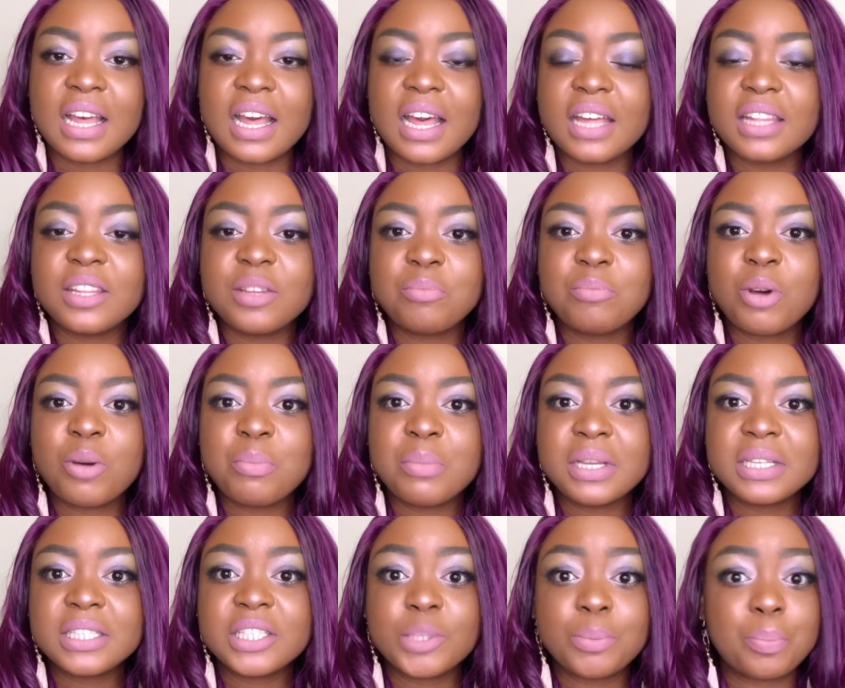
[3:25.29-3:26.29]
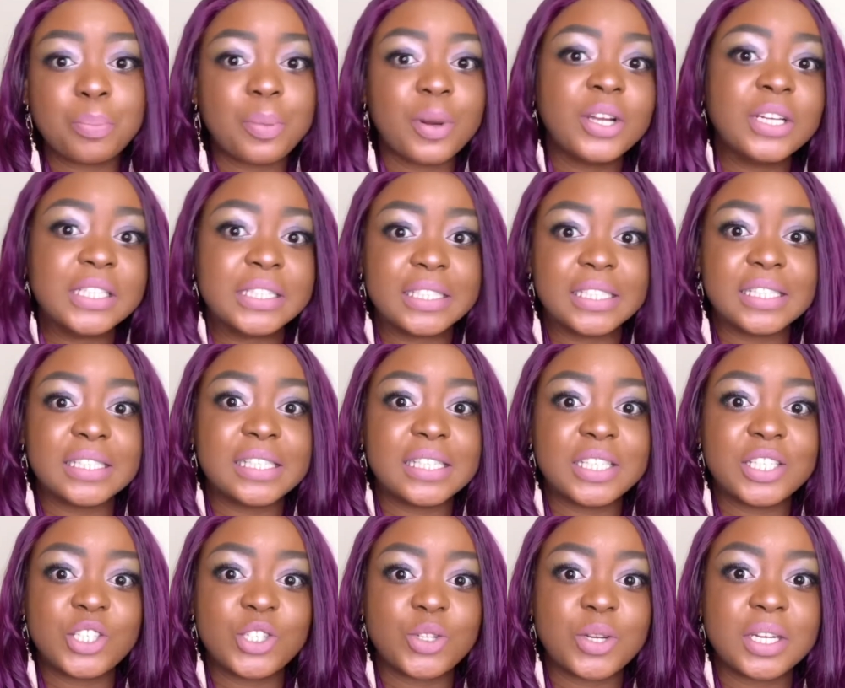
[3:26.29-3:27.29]
At the moment, politics
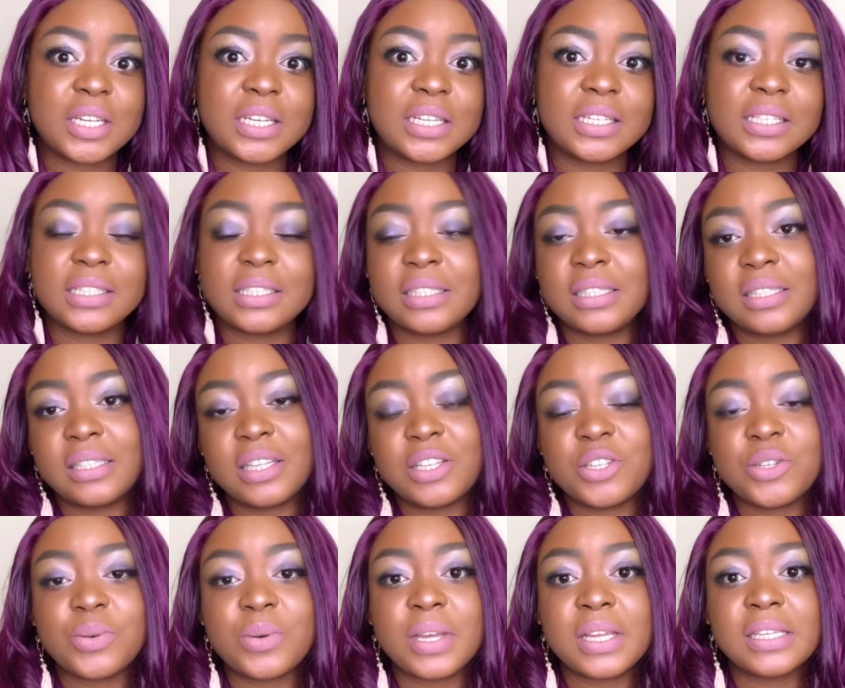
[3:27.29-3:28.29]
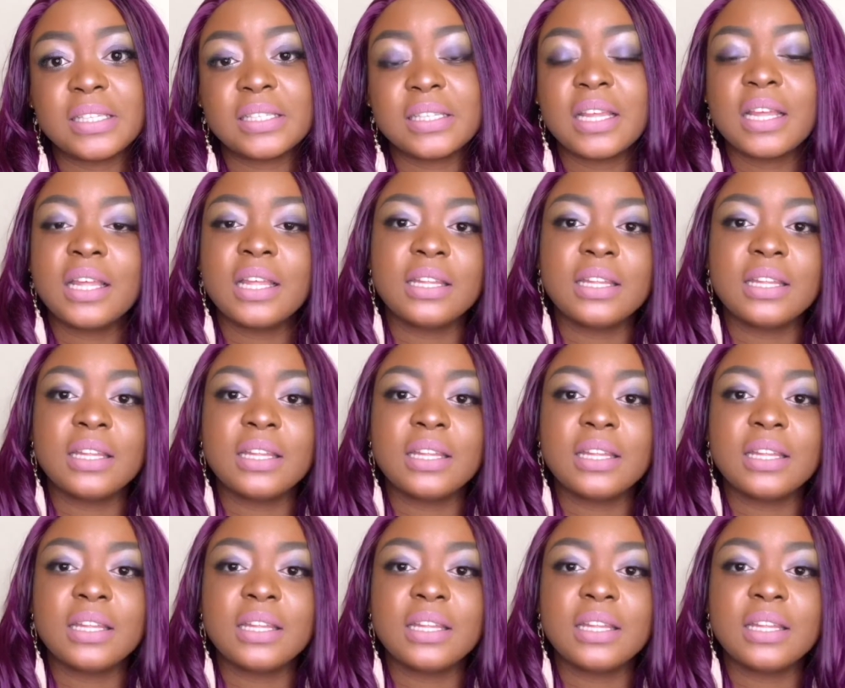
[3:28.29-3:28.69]
is trending in the US,